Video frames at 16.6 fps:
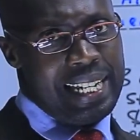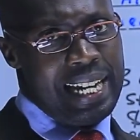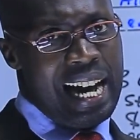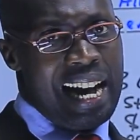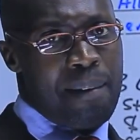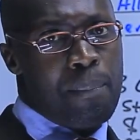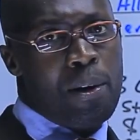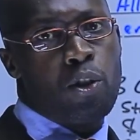here
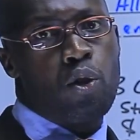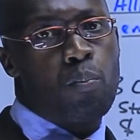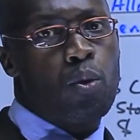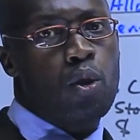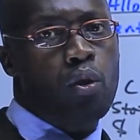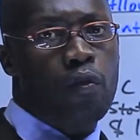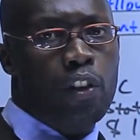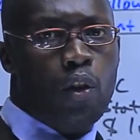about
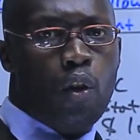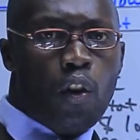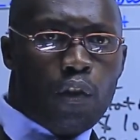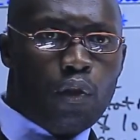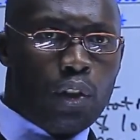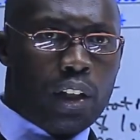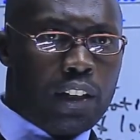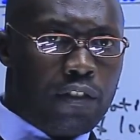motor vehicle
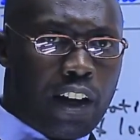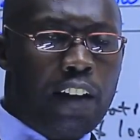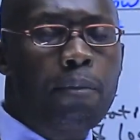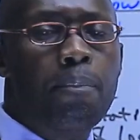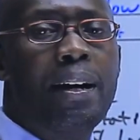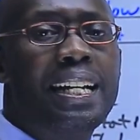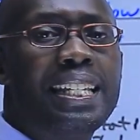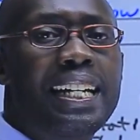of
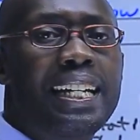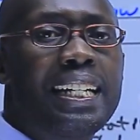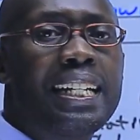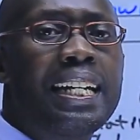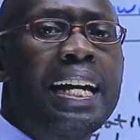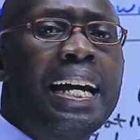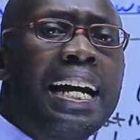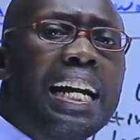
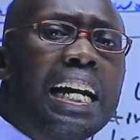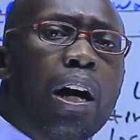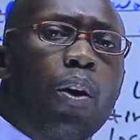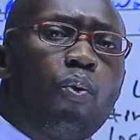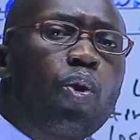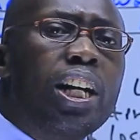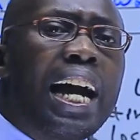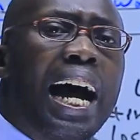25%,
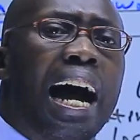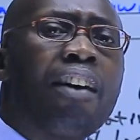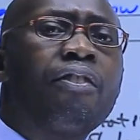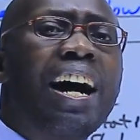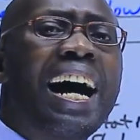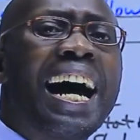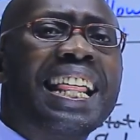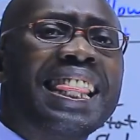now we
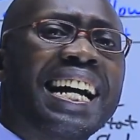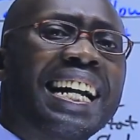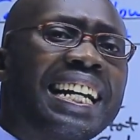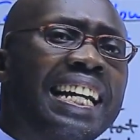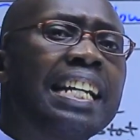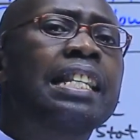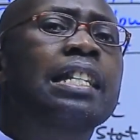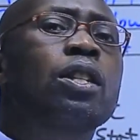have
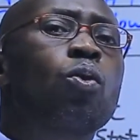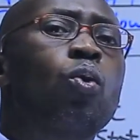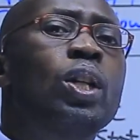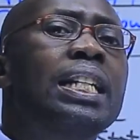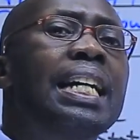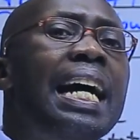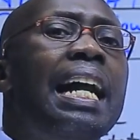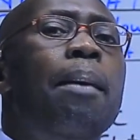other rates
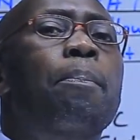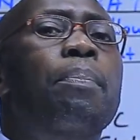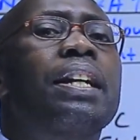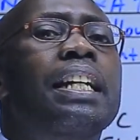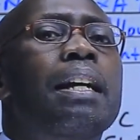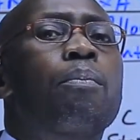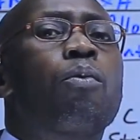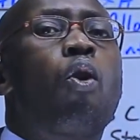which are
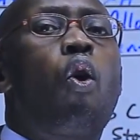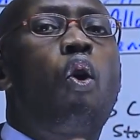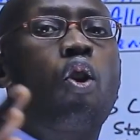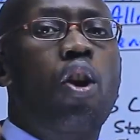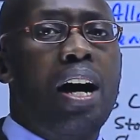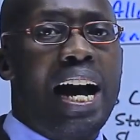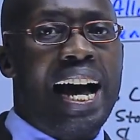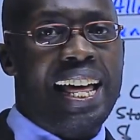applicable
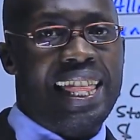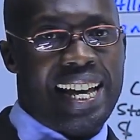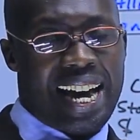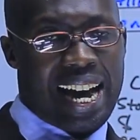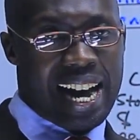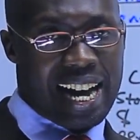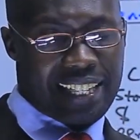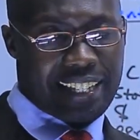on other
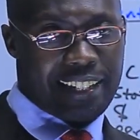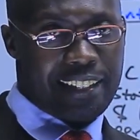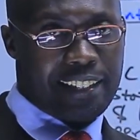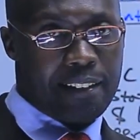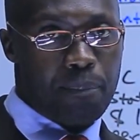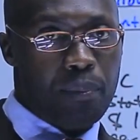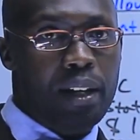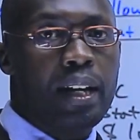assets.